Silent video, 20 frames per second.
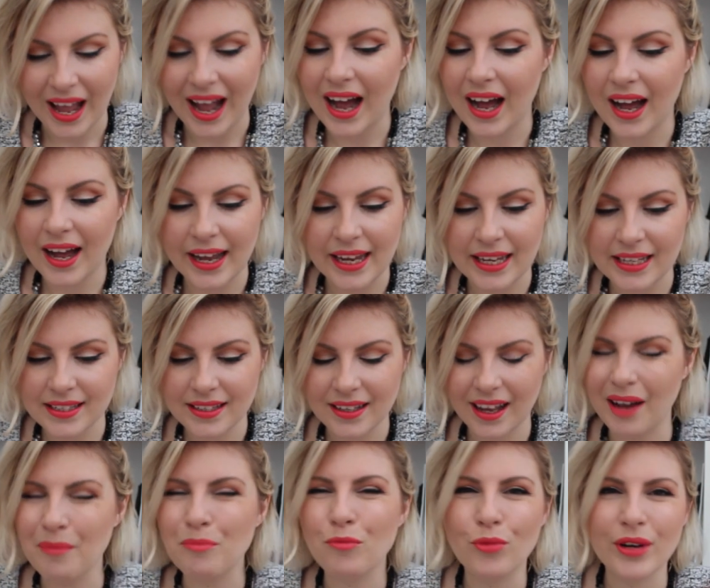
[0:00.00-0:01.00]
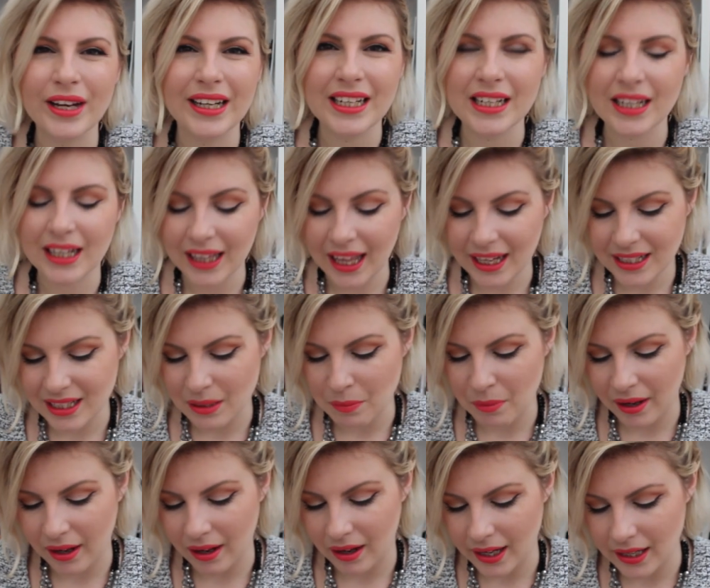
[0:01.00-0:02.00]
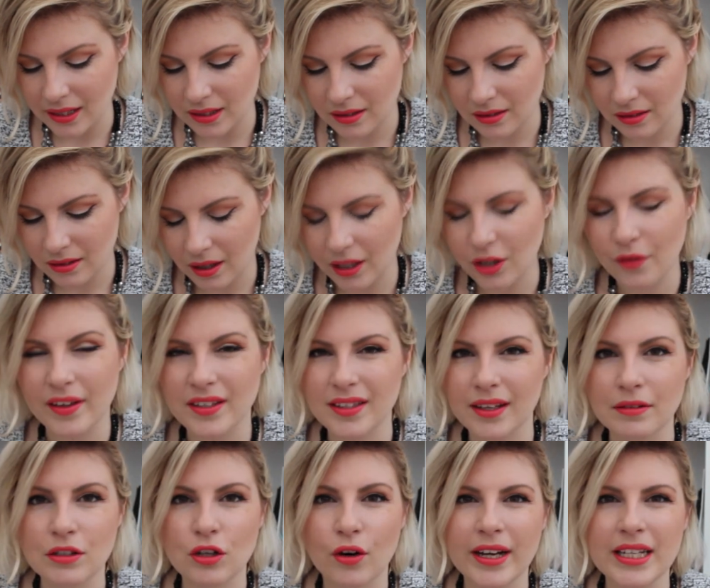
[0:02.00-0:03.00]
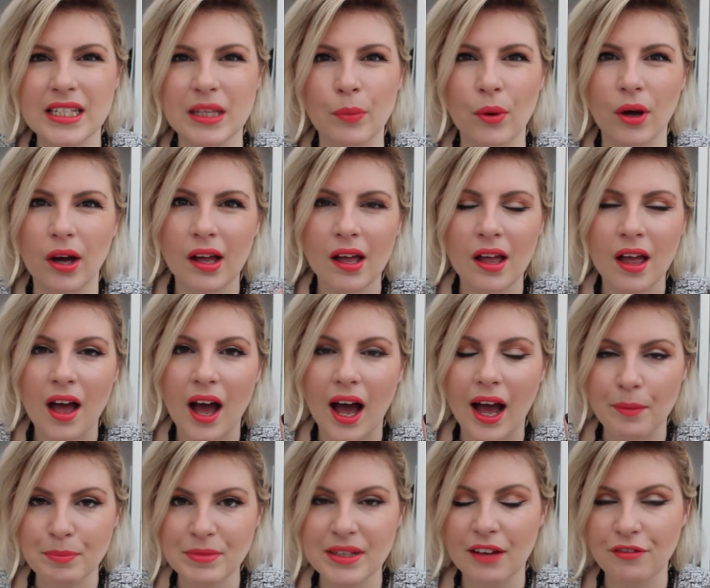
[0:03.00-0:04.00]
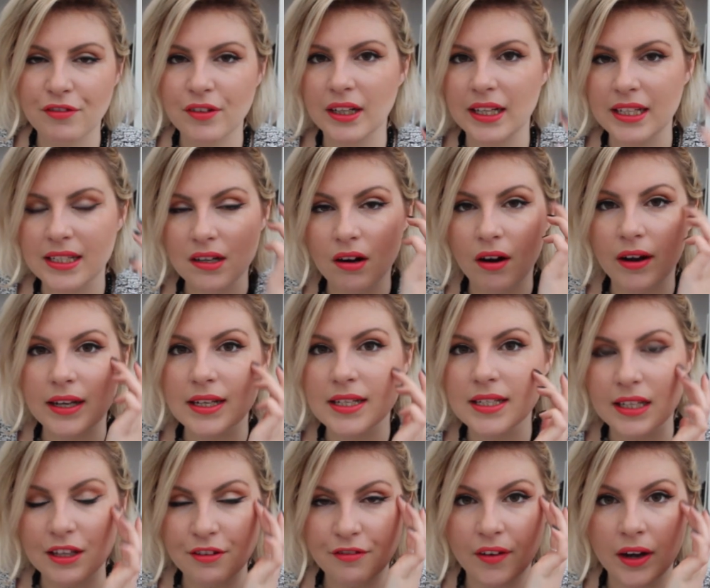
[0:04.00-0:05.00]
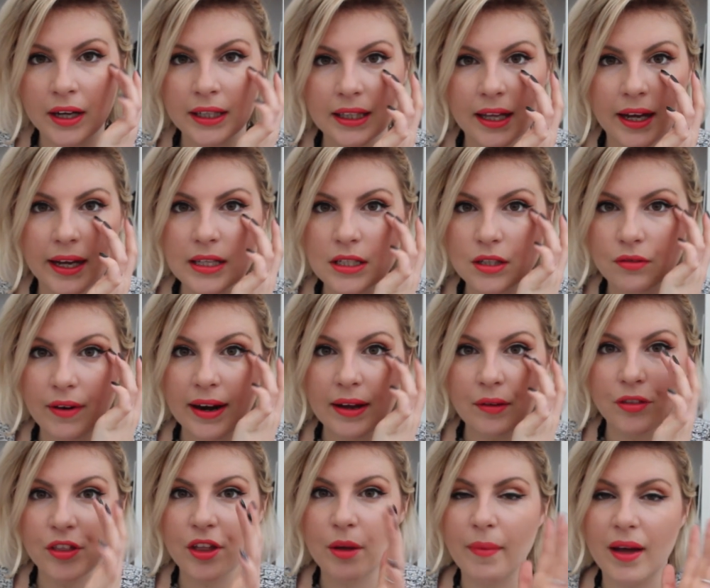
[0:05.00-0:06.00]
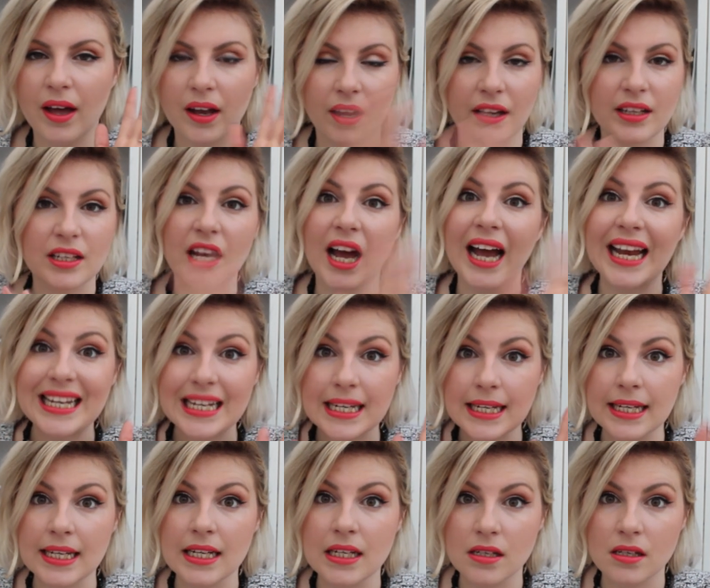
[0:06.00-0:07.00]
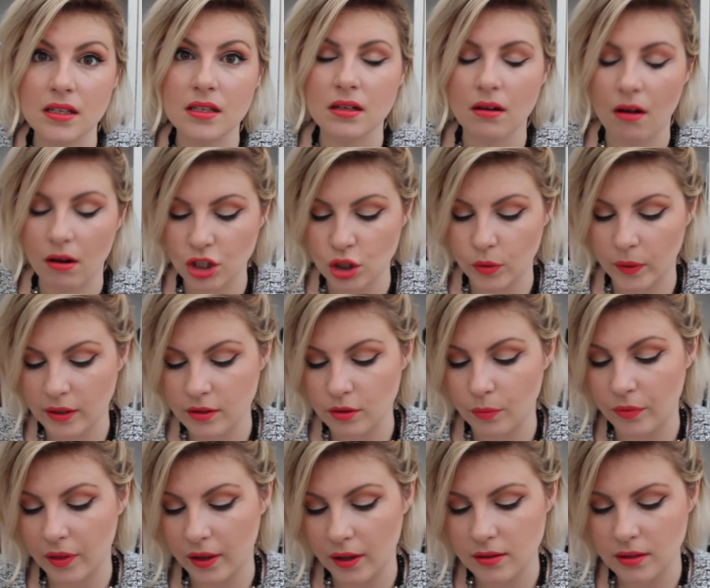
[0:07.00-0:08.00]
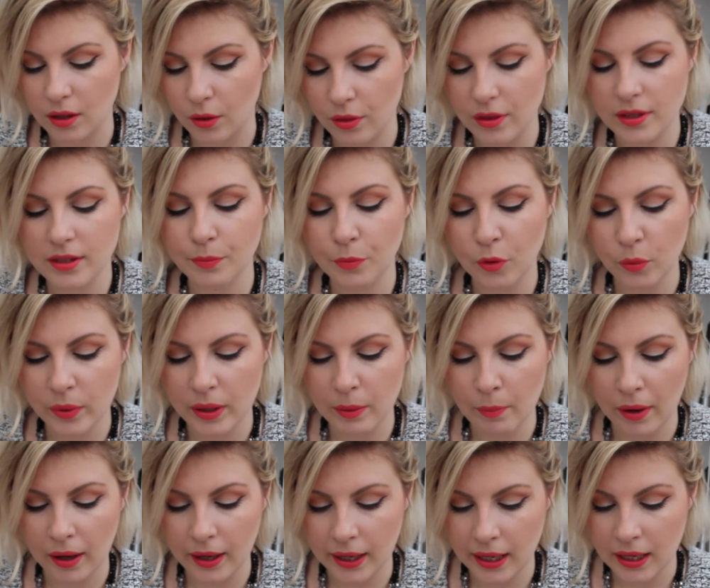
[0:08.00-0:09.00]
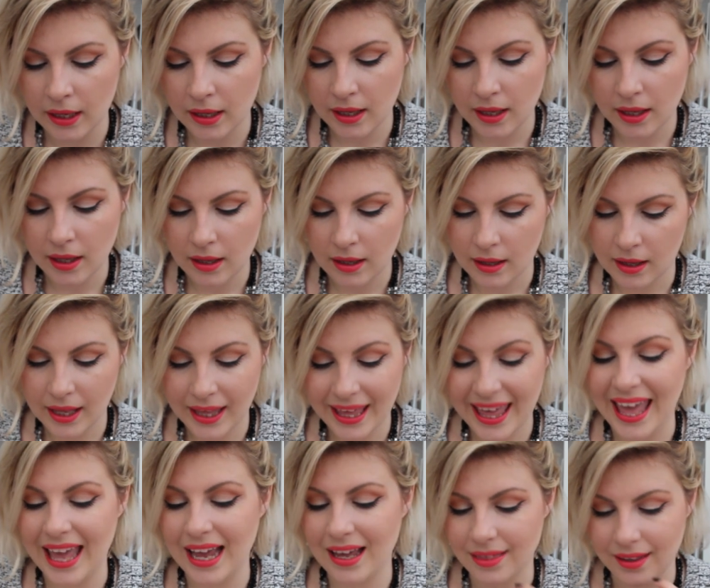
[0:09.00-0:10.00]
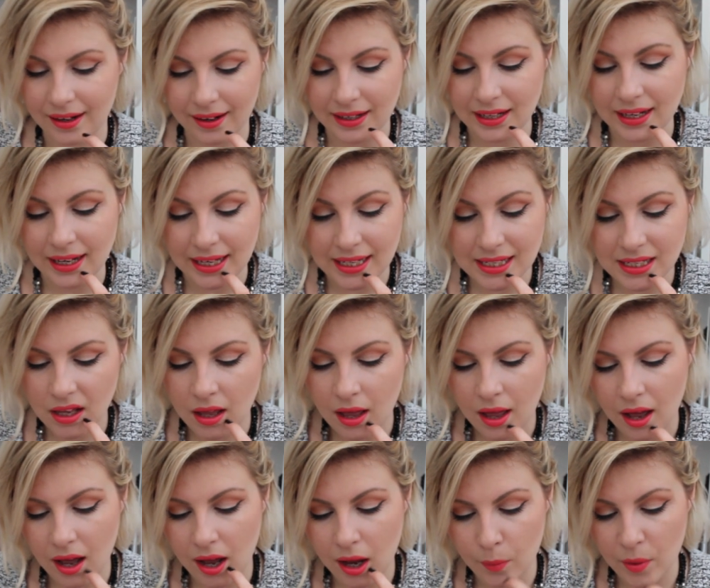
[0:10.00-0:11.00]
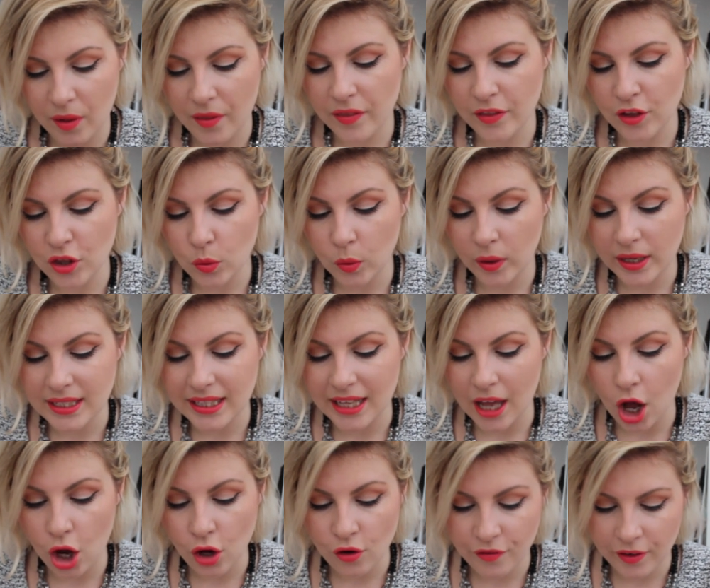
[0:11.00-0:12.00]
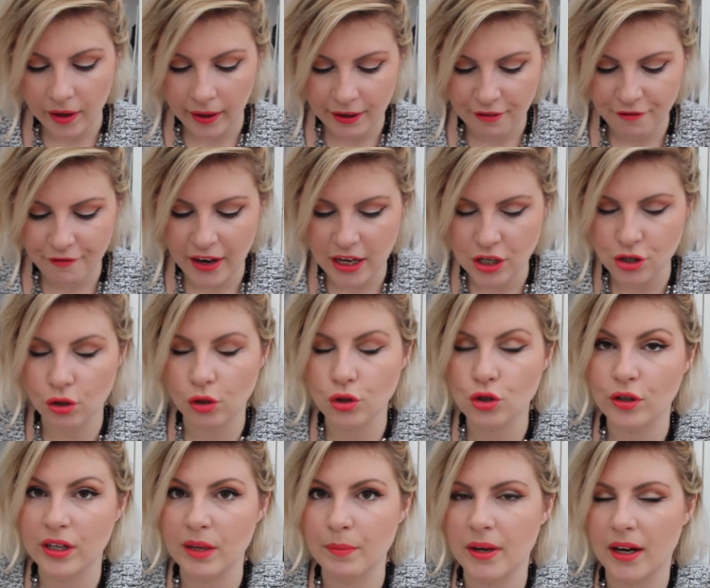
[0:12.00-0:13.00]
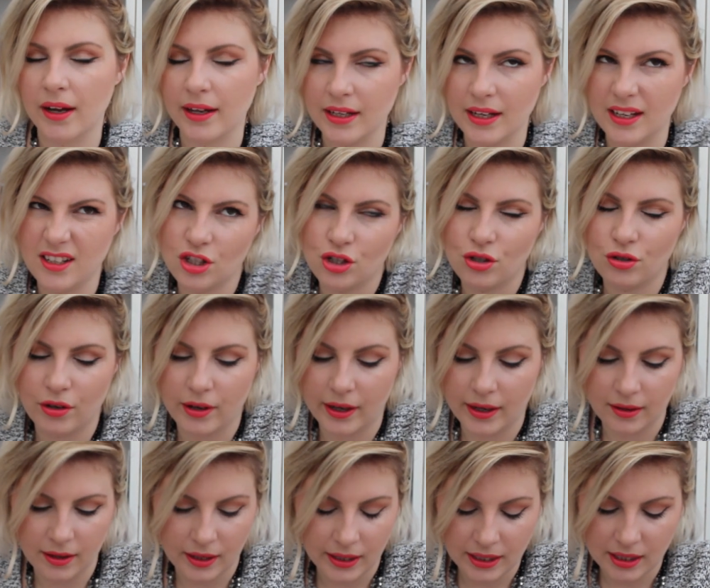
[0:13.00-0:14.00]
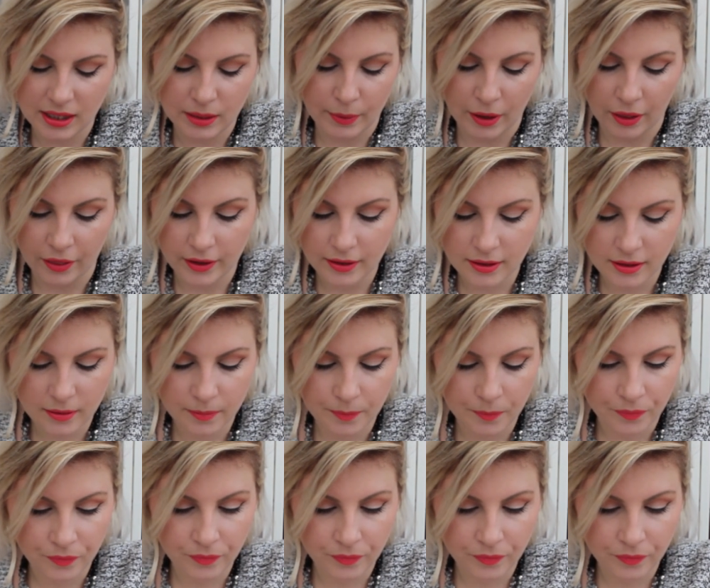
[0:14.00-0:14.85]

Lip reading: Eyes. I'm really neglecting my eyes. I know that sounds crazy, but I'm definitely starting to see fine lines around them, and I need to start doing something. So this will be my kick that I need. And then the other one is the Overnight Facial Treatment. I need to try it. Let me smell this.